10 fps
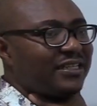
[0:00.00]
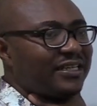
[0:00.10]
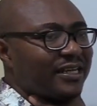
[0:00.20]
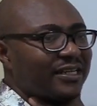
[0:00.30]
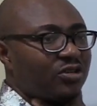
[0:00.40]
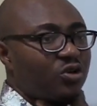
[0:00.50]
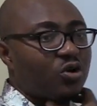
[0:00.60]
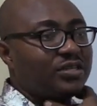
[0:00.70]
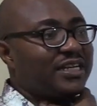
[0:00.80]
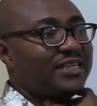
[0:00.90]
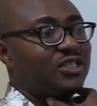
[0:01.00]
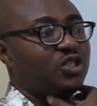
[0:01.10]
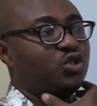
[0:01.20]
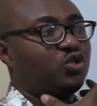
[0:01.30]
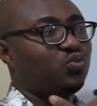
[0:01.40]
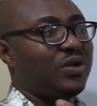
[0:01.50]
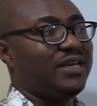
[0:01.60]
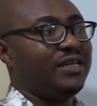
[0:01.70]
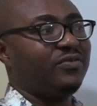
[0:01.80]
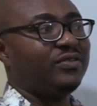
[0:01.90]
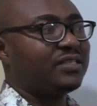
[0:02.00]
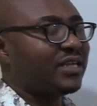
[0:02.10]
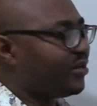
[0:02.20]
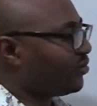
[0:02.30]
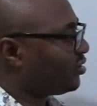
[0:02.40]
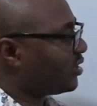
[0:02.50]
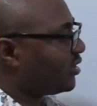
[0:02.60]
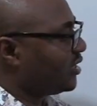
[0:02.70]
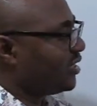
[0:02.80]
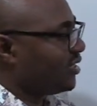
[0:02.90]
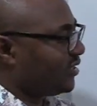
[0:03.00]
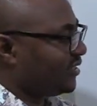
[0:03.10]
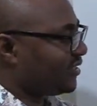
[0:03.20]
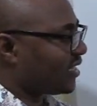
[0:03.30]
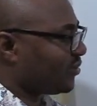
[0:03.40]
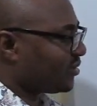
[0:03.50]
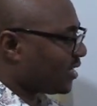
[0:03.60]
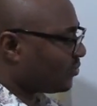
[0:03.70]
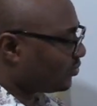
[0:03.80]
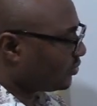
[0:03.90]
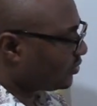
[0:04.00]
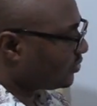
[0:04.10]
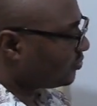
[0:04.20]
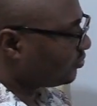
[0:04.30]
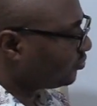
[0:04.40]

in goiter, the swelling of the thyroid gland? This is how it happens.